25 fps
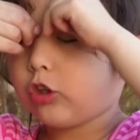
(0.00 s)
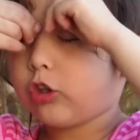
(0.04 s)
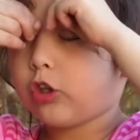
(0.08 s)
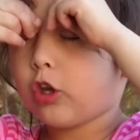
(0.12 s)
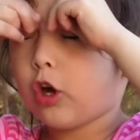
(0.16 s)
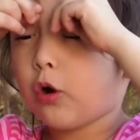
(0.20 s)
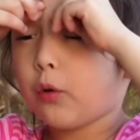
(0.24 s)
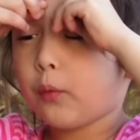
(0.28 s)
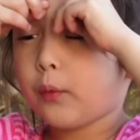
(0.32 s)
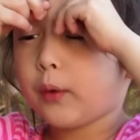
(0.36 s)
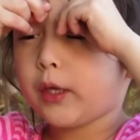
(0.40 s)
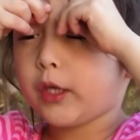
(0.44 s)

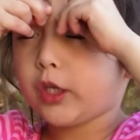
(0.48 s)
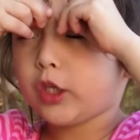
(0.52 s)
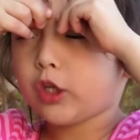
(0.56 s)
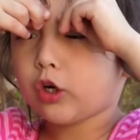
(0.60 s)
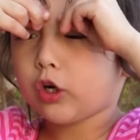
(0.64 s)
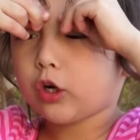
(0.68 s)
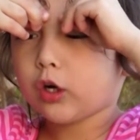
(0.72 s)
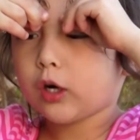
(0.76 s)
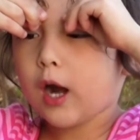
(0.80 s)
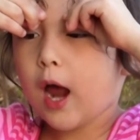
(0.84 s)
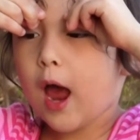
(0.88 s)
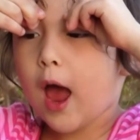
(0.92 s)
sewing
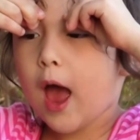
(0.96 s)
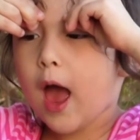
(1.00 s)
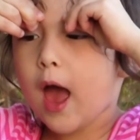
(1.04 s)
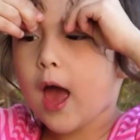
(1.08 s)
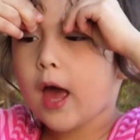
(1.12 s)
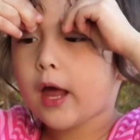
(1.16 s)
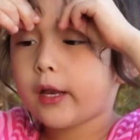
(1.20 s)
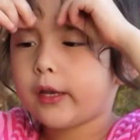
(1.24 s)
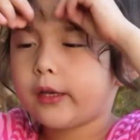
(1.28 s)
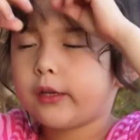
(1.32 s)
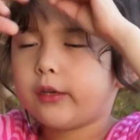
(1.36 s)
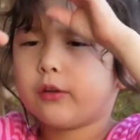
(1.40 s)
your
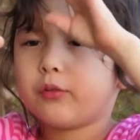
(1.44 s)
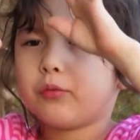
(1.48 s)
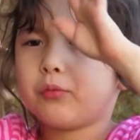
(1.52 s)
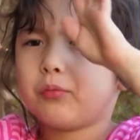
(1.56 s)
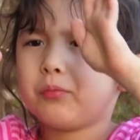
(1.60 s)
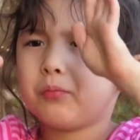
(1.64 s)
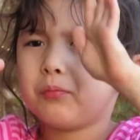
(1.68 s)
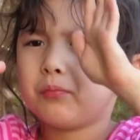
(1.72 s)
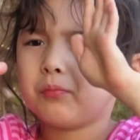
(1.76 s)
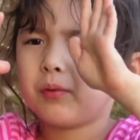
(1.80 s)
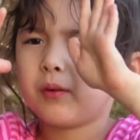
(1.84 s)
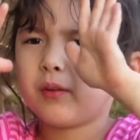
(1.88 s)
head
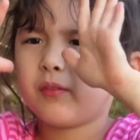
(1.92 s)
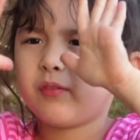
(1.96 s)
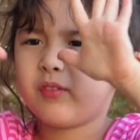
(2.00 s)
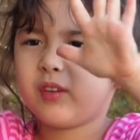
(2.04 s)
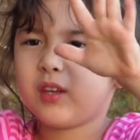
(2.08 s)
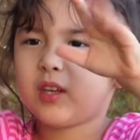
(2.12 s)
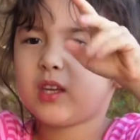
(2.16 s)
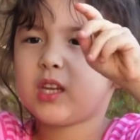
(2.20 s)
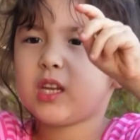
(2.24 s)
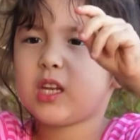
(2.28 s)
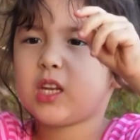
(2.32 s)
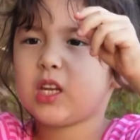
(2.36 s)
with
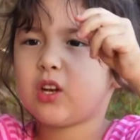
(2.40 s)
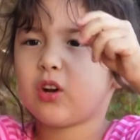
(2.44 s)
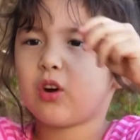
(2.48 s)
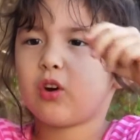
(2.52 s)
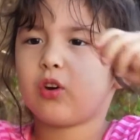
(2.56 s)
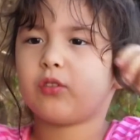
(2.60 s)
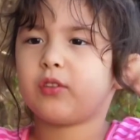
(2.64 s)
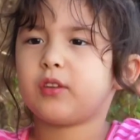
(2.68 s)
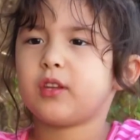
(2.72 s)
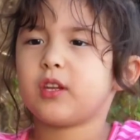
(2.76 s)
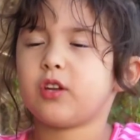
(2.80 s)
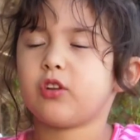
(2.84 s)

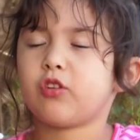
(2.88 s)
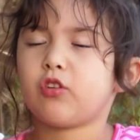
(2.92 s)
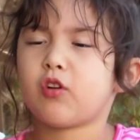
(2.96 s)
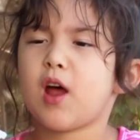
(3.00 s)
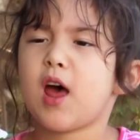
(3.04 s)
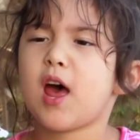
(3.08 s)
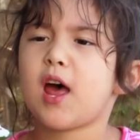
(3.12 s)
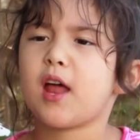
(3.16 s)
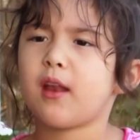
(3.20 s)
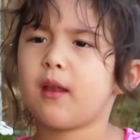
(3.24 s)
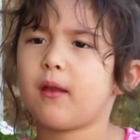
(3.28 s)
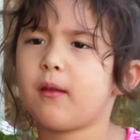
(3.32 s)
needles and
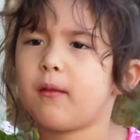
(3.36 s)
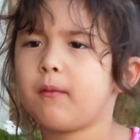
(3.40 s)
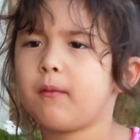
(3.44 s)
thread.